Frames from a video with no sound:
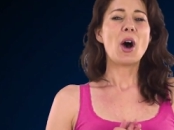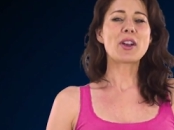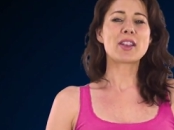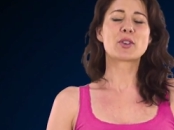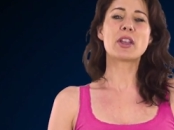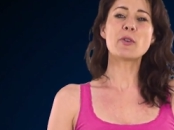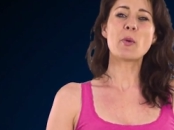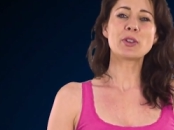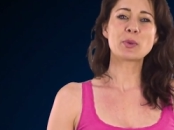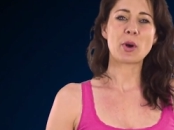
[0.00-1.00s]
Okay, so if you
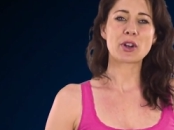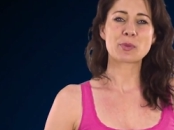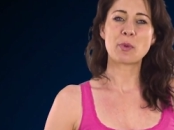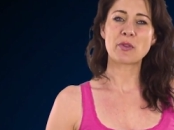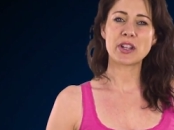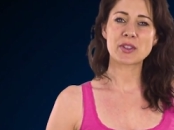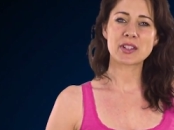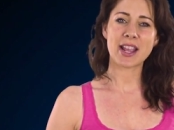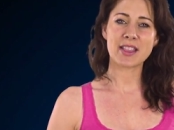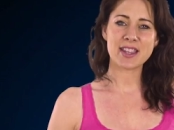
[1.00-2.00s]
want to watch more videos
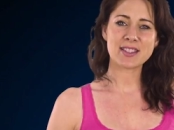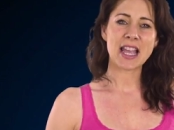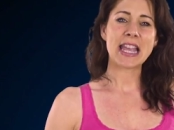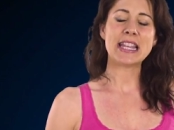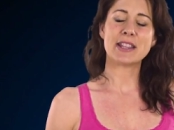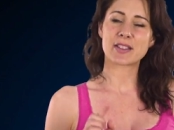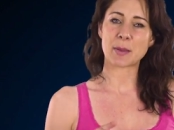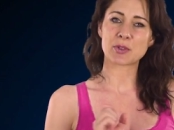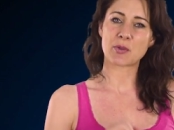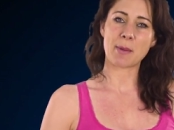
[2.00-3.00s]
like this, hit the
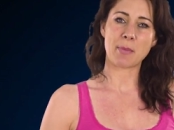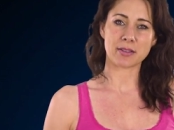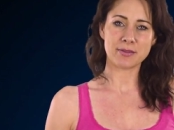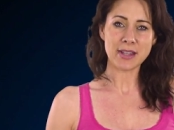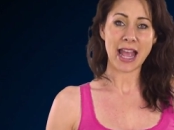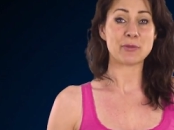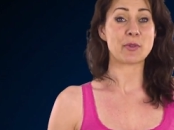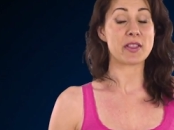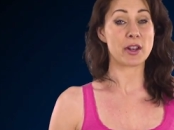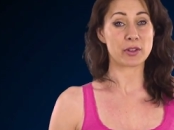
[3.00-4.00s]
subscribe button and
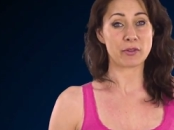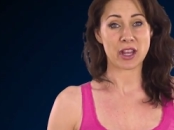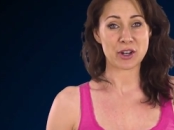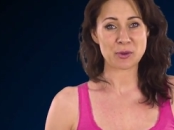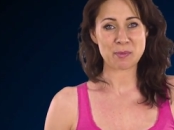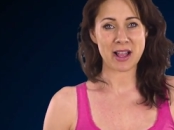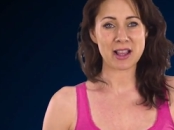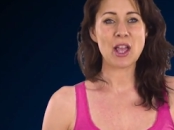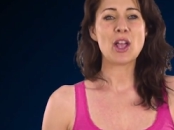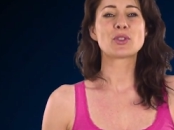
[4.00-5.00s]
ring the notification
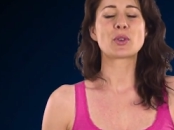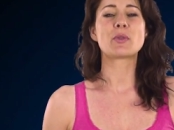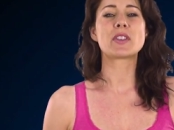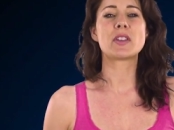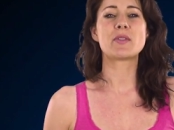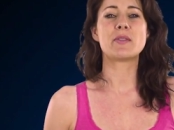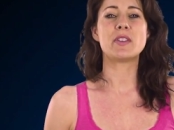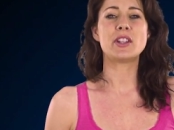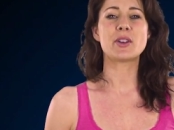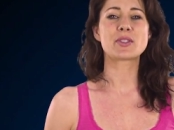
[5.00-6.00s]
bell so you receive the
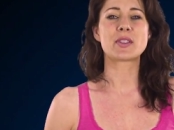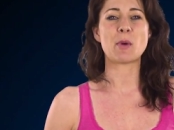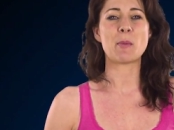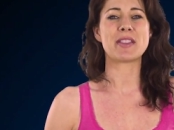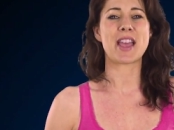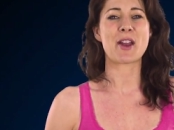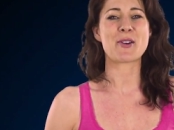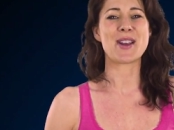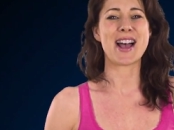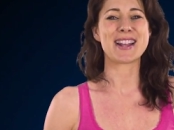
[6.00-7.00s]
videos the moment they are
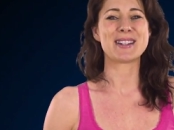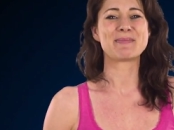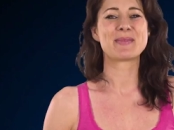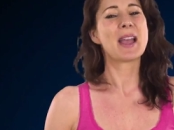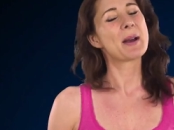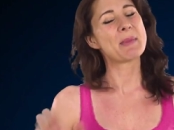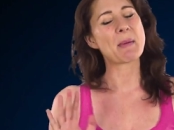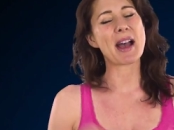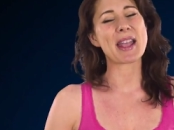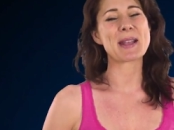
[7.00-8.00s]
online.
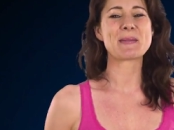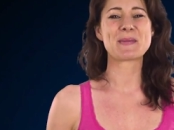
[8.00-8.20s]
Bye-bye.